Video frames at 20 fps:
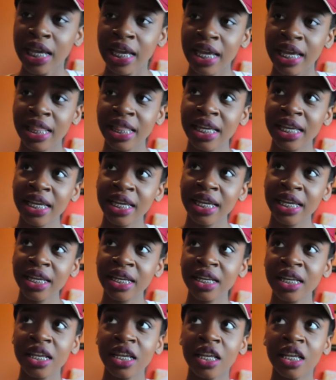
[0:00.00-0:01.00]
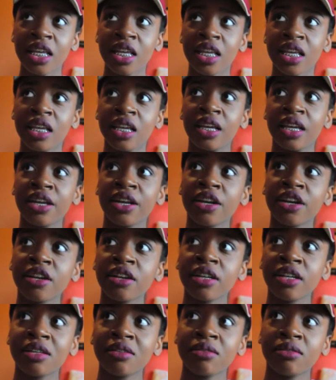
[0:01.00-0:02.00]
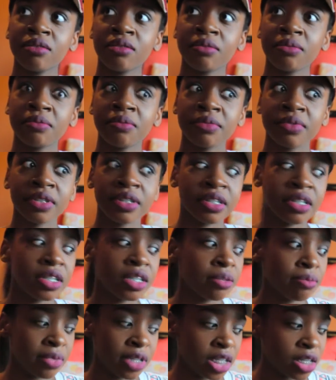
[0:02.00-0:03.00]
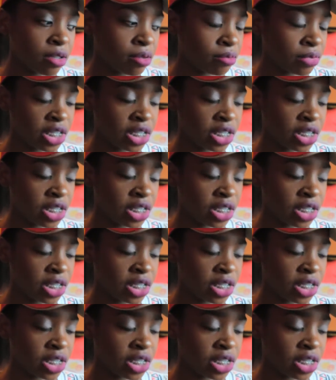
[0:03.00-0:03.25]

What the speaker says: And then here comes Eminem.